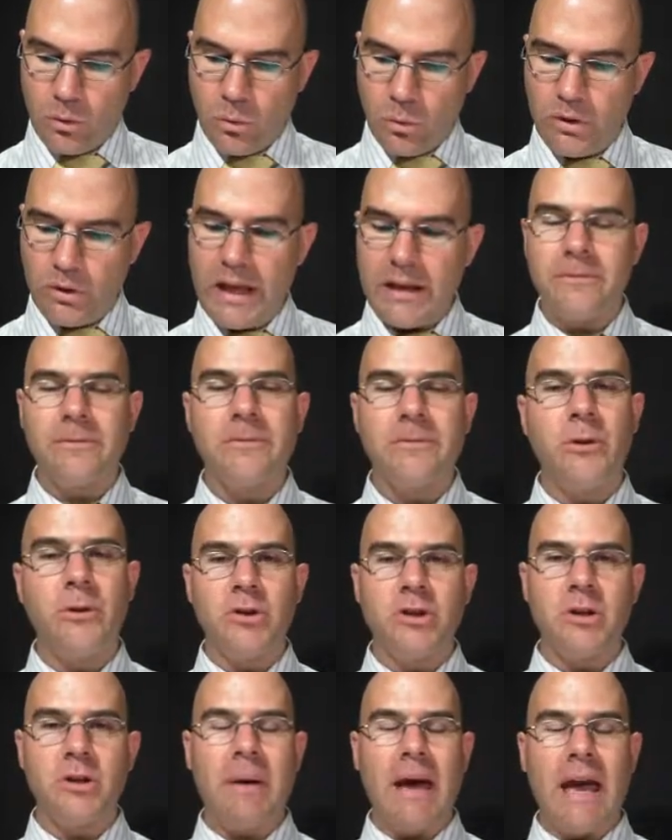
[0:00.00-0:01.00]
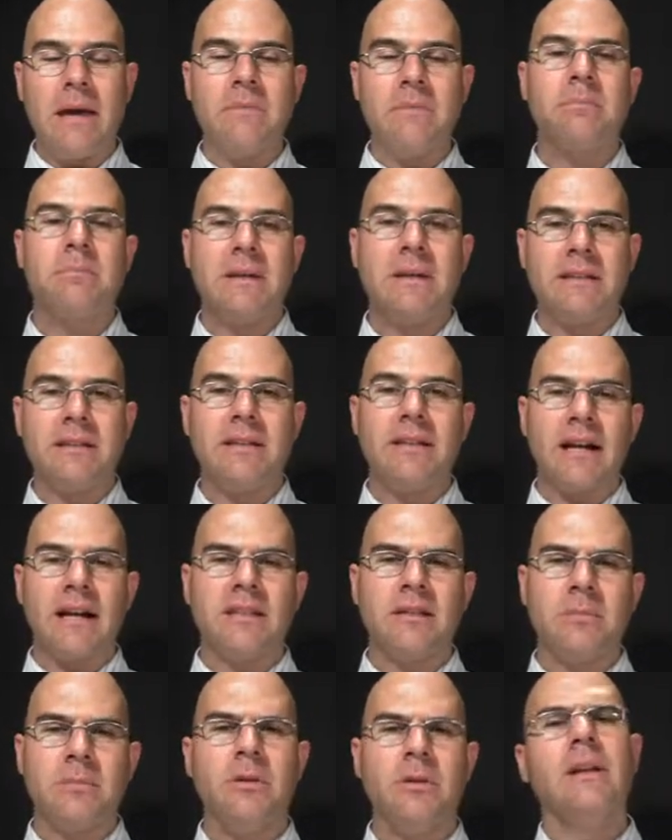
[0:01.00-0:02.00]
will that future payment be
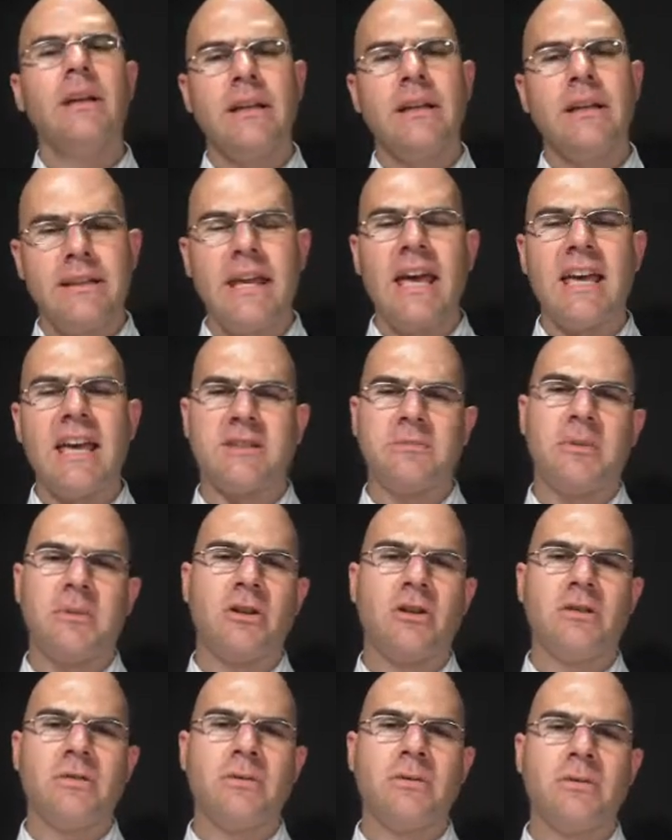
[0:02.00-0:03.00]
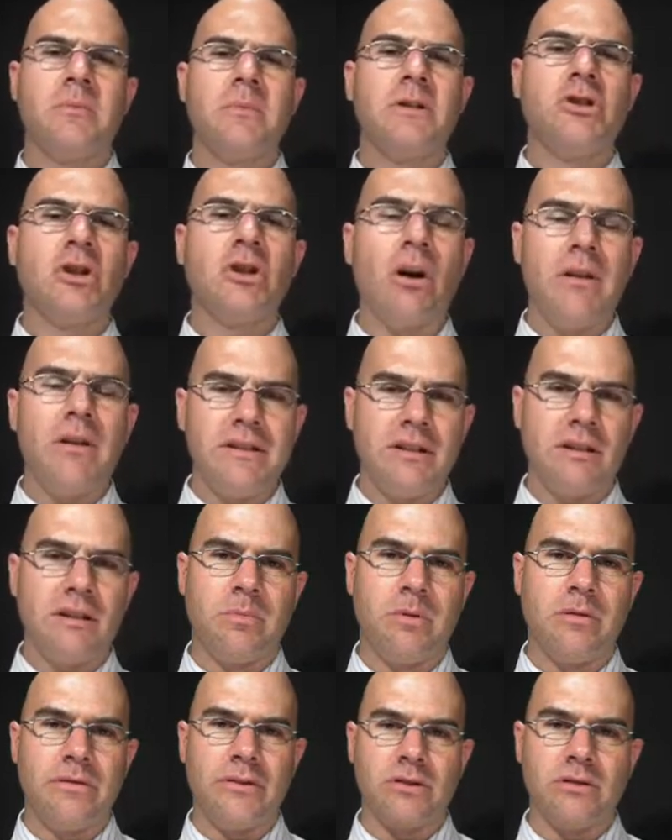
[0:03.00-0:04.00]
deductible? Yes, because for majority
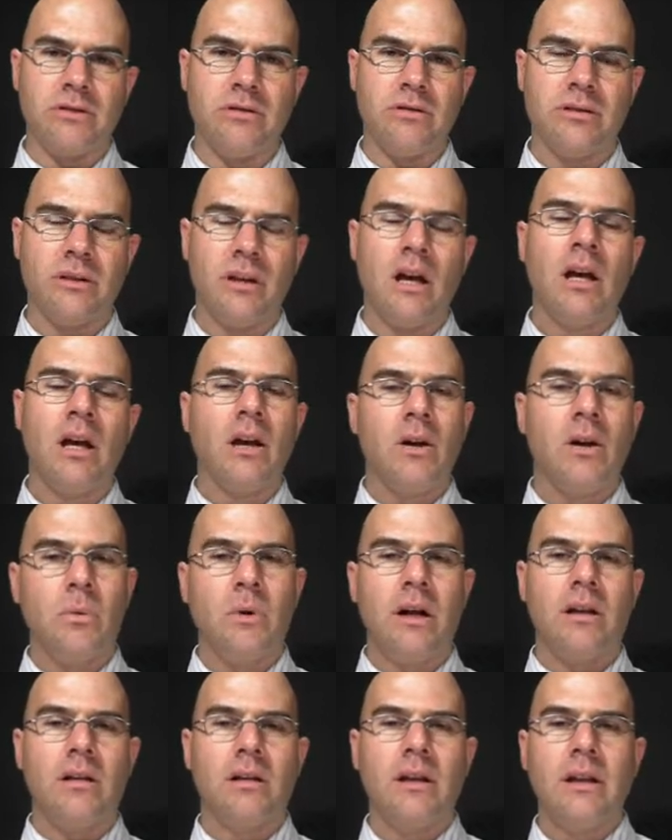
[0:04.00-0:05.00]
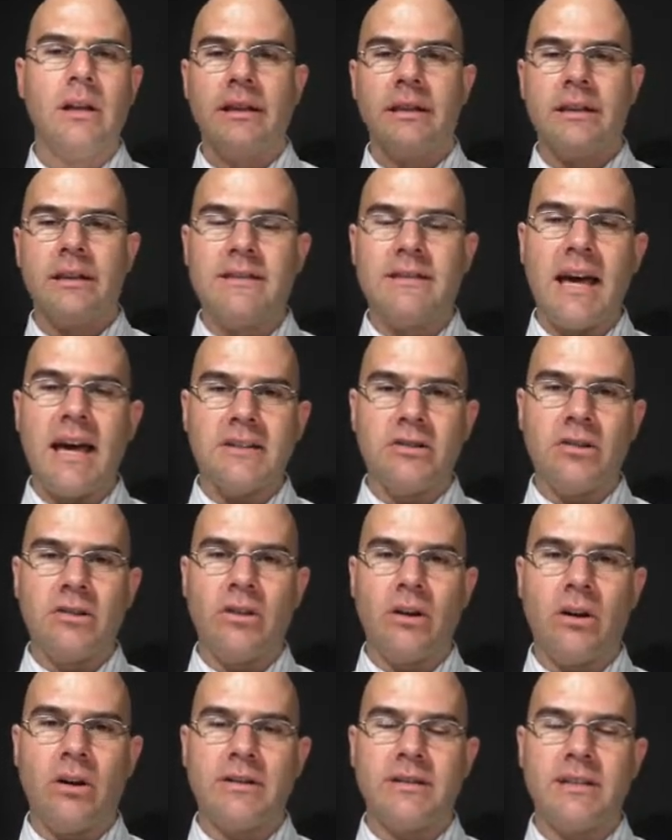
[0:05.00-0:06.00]
of provisions, well, the tax
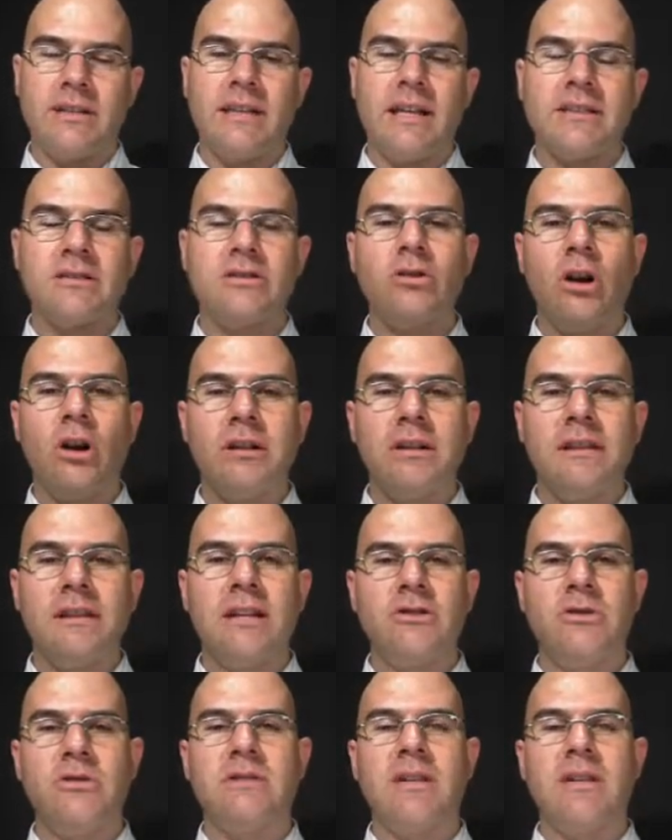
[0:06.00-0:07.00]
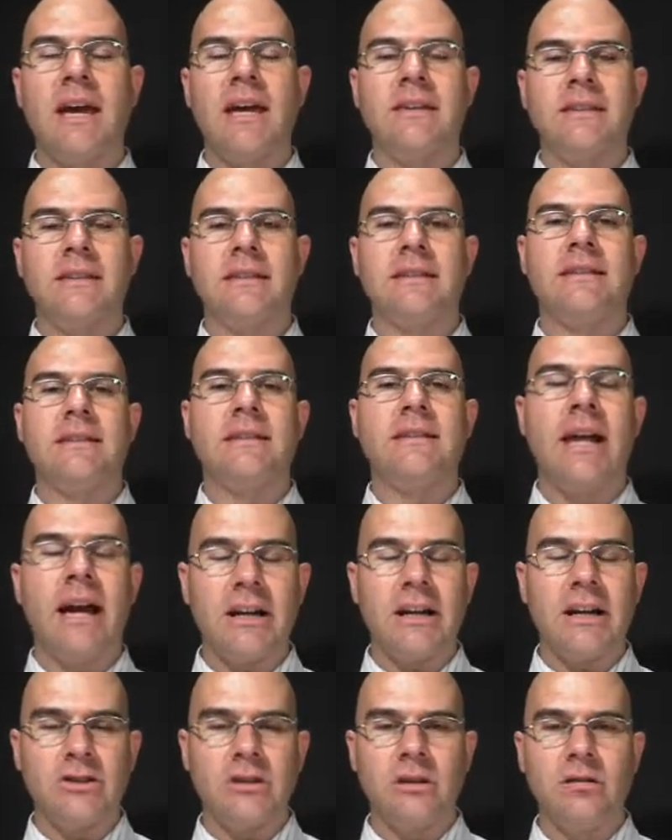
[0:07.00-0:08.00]
authority does not let you take the
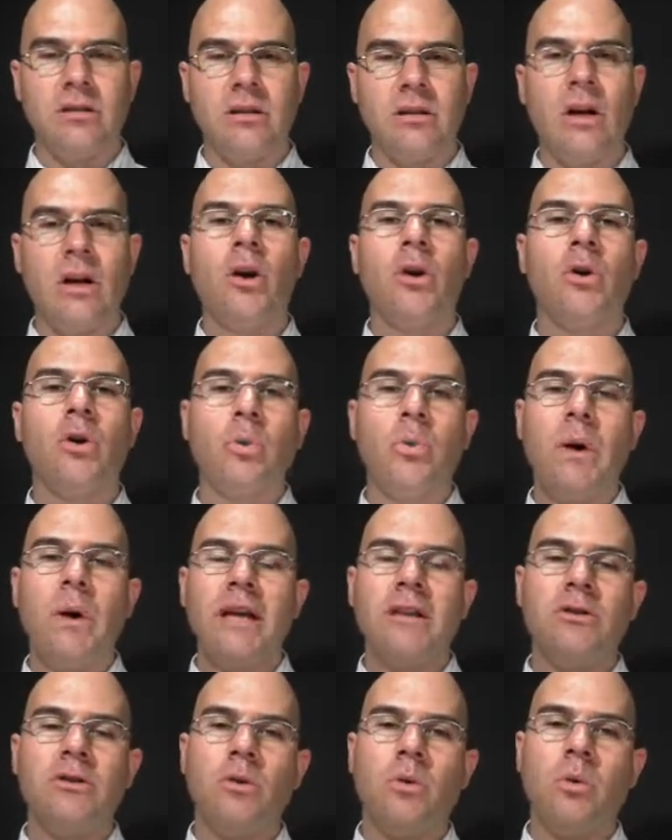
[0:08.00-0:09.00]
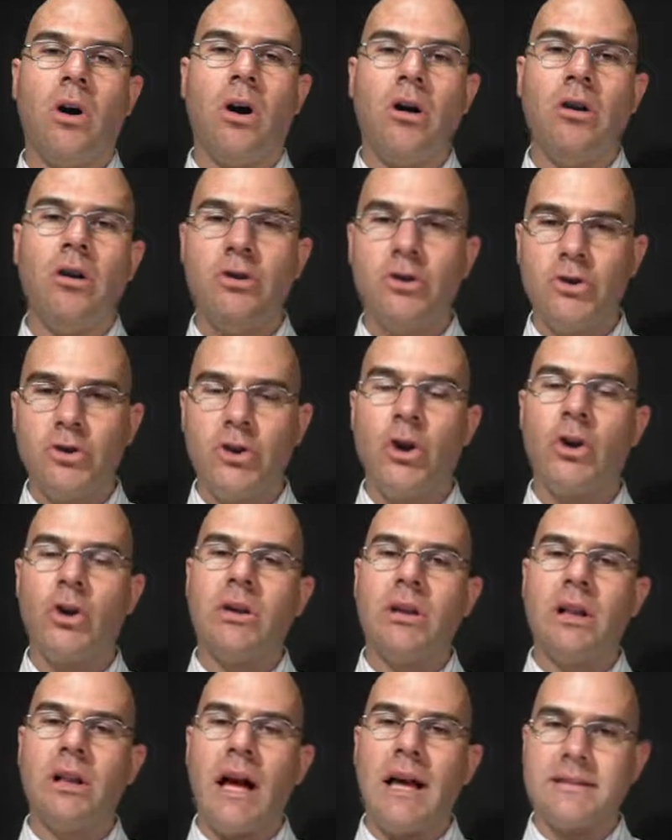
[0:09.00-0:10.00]
deduction when you are
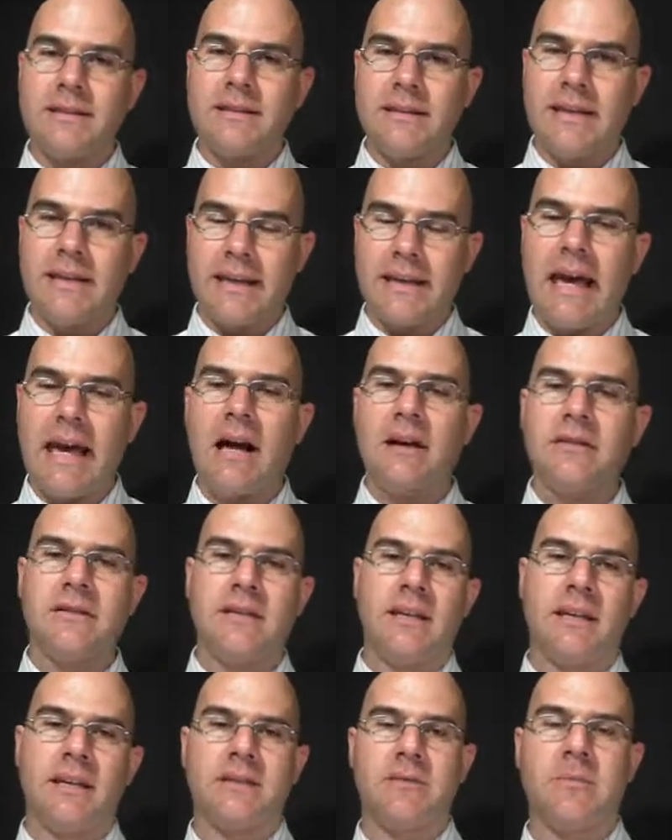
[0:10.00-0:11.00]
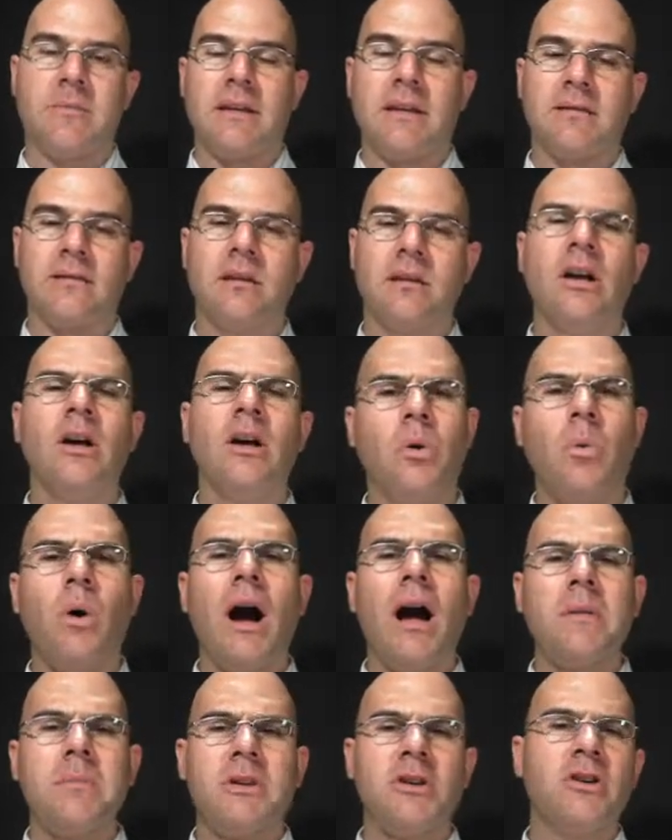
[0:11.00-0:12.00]
journalizing the accounting expense.
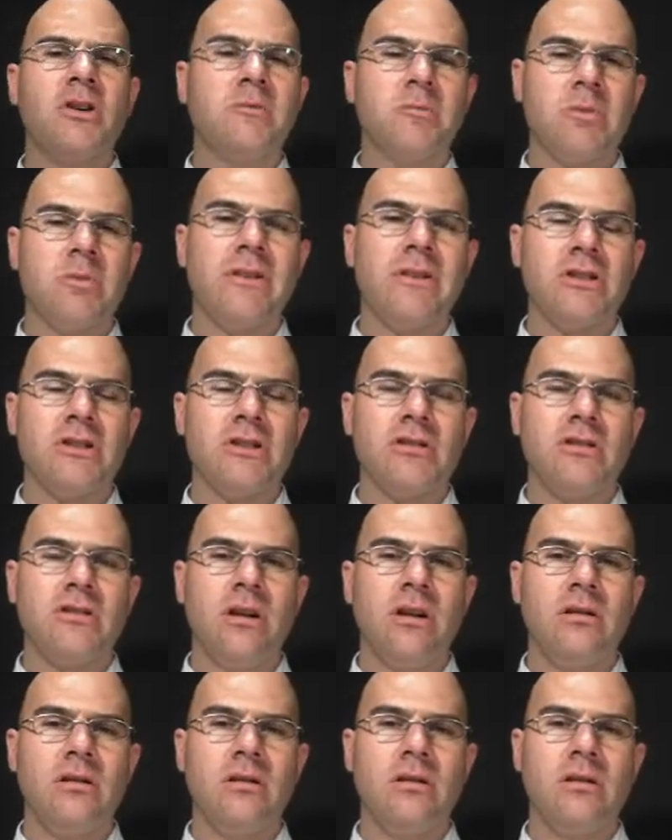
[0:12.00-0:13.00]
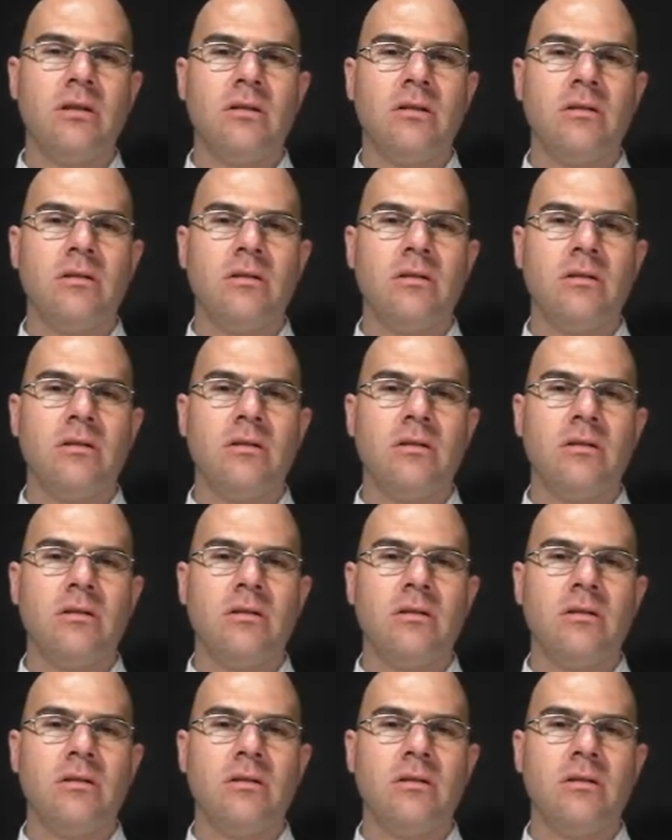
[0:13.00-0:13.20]
Why? Because provisions are,